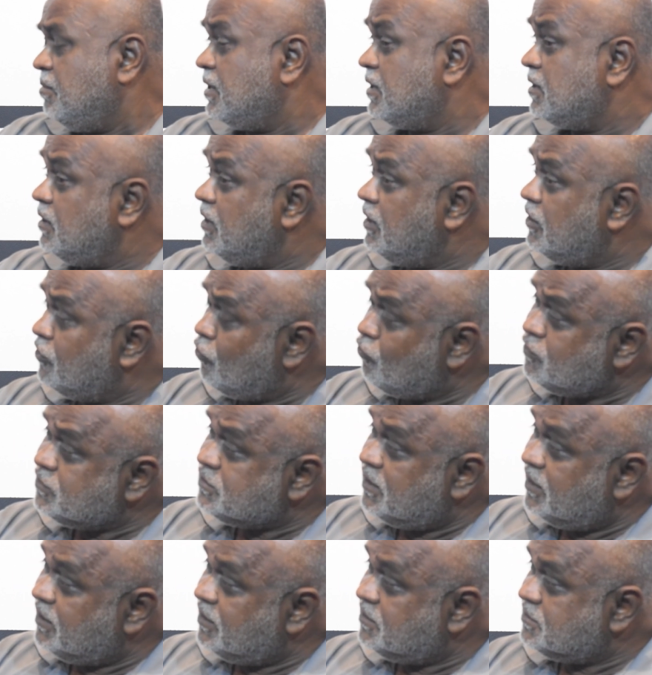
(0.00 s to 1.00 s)
But in
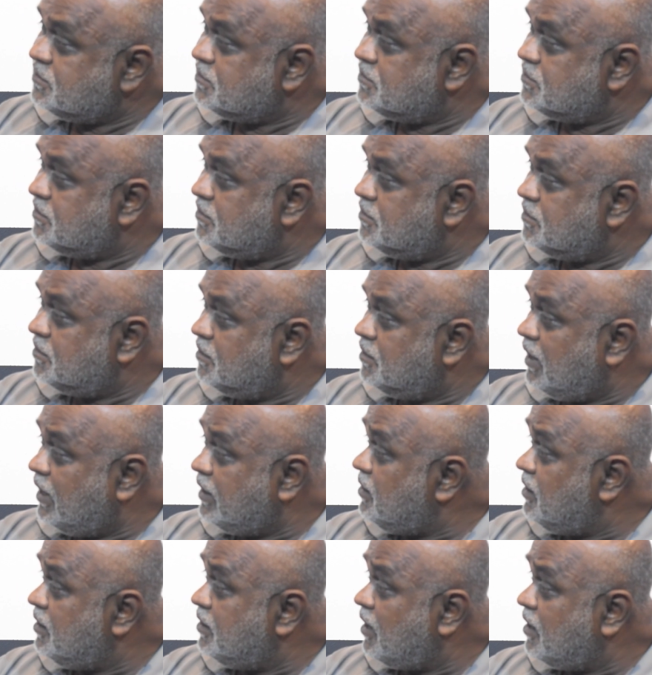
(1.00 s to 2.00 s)
those days,
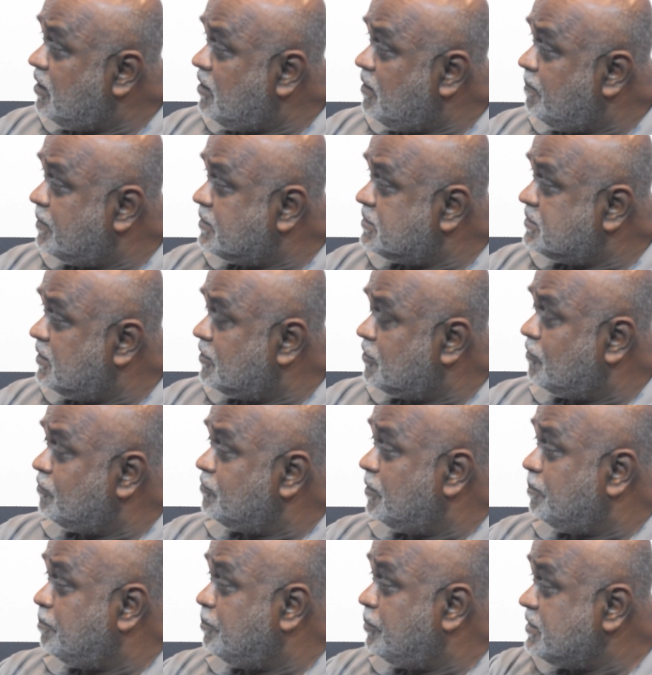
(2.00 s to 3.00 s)
80-90%
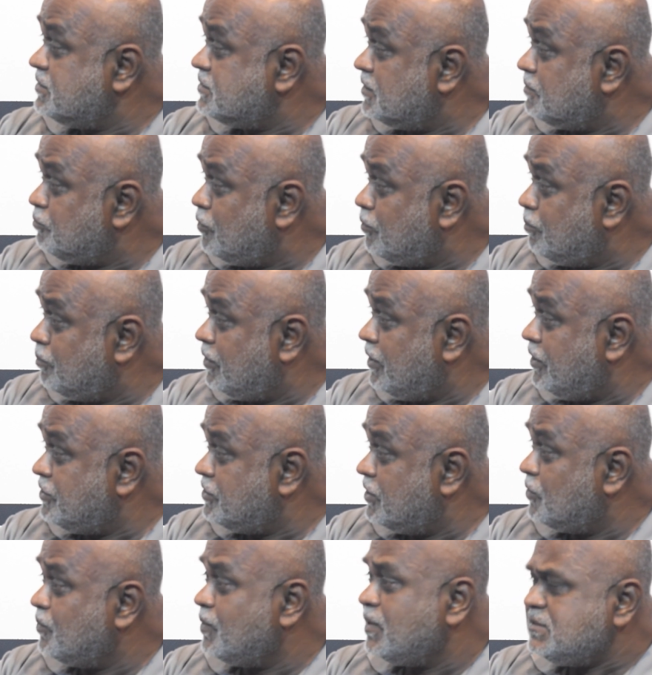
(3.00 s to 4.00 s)
of the prison
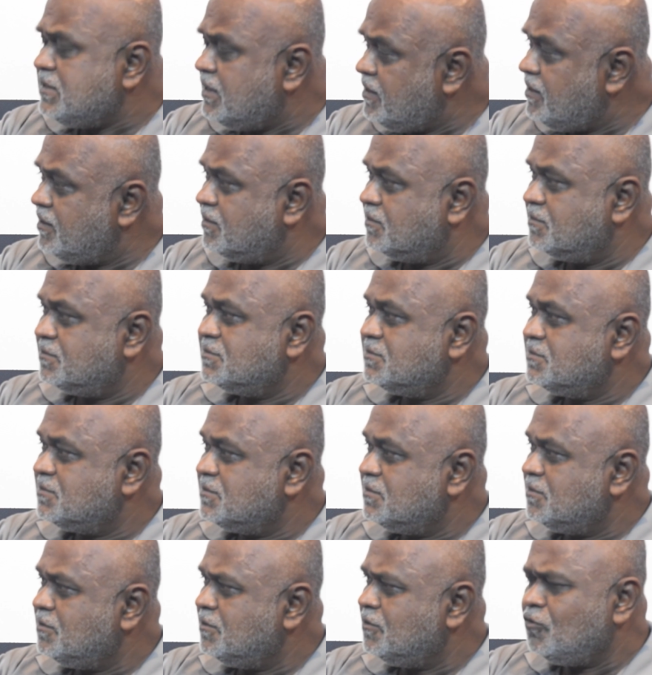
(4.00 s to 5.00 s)
population was
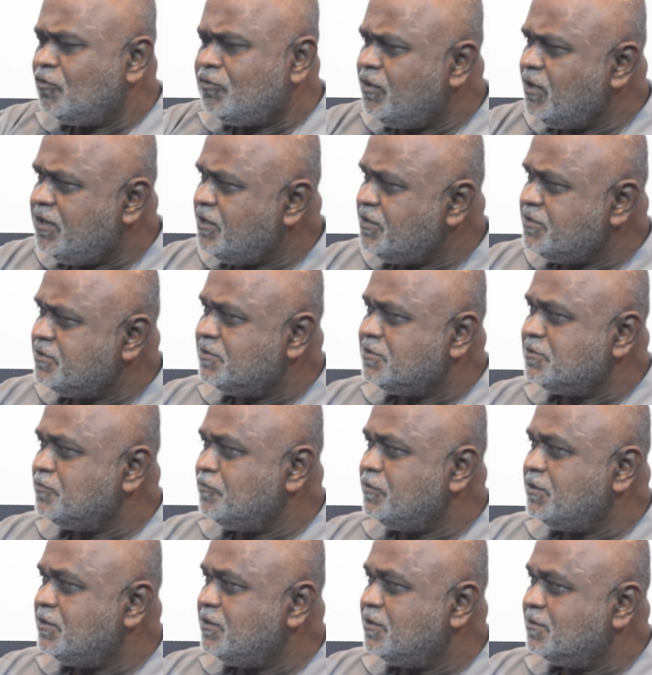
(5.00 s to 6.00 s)
Indians, not
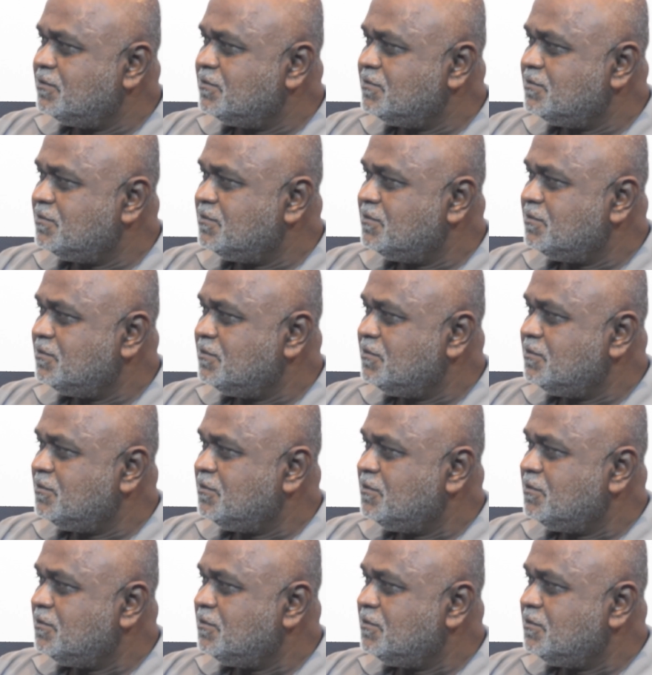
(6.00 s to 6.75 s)
indigenous Fijians.